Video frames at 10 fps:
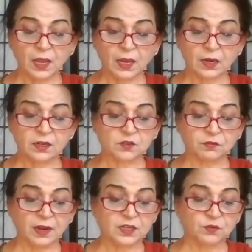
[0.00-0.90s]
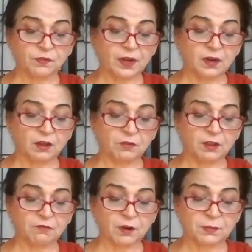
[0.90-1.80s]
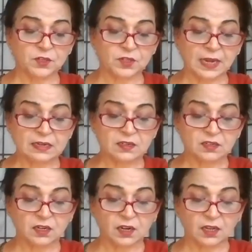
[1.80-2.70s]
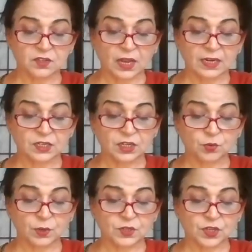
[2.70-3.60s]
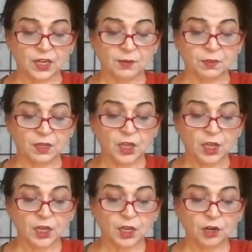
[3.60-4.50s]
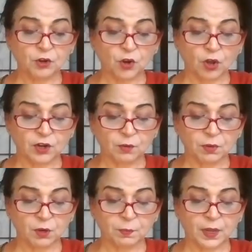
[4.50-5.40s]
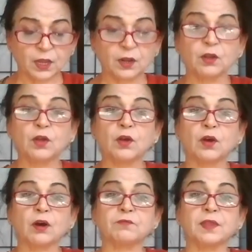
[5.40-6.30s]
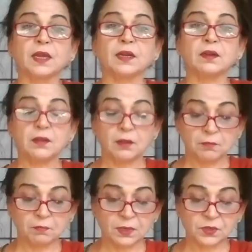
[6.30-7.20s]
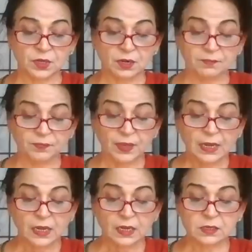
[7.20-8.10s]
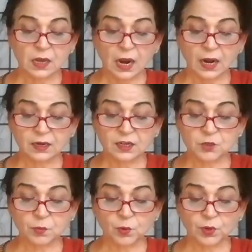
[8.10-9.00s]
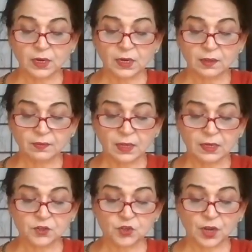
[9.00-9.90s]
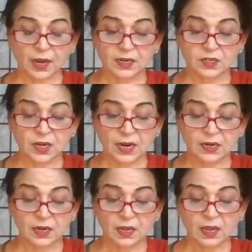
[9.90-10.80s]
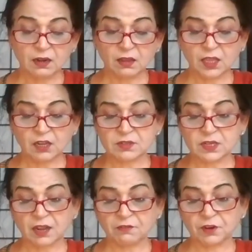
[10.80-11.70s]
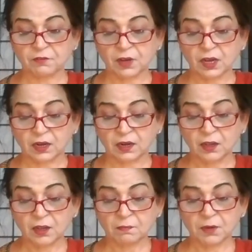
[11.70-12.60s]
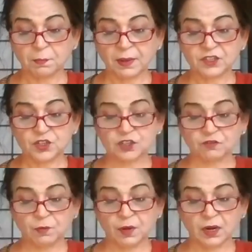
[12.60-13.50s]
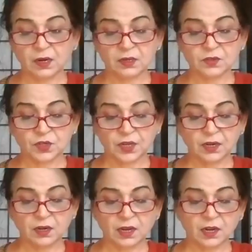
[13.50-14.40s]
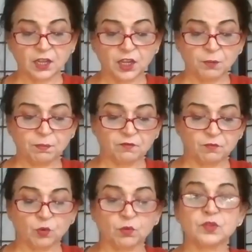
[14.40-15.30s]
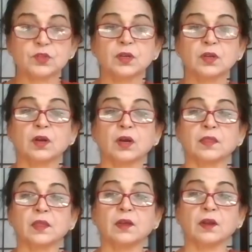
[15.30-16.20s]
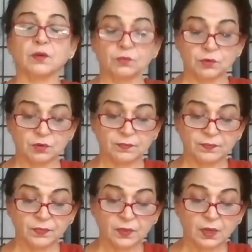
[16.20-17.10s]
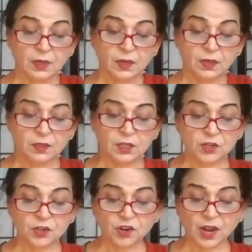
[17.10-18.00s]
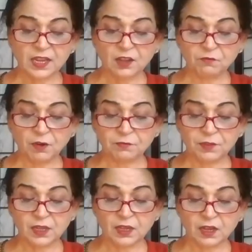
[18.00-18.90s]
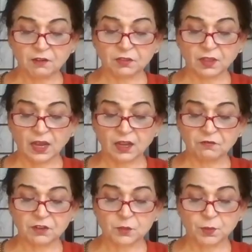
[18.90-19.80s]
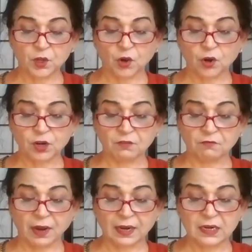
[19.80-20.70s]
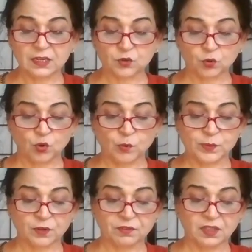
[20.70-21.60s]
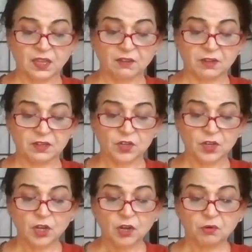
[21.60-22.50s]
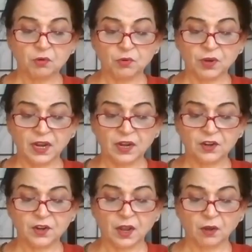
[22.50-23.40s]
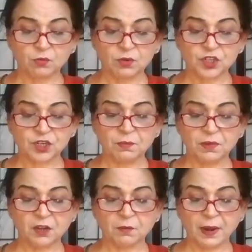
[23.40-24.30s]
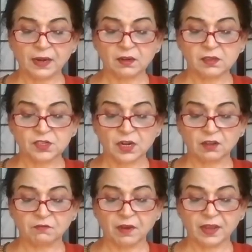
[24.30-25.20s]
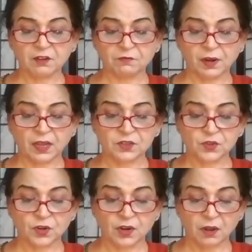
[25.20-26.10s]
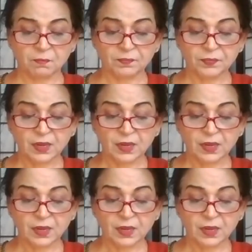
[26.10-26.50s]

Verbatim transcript: and his flesh fell away from his skeleton in anxiety to escape the intolerable pain of that missile. His heart exploded, then his giant head, and nothing was left of her but patches of blood, skin, and a heap of bones on the ground. This triumph of the avatar was beyond the wildest hopes of the devas, who rained down shimmering petals like fireflies on Ram.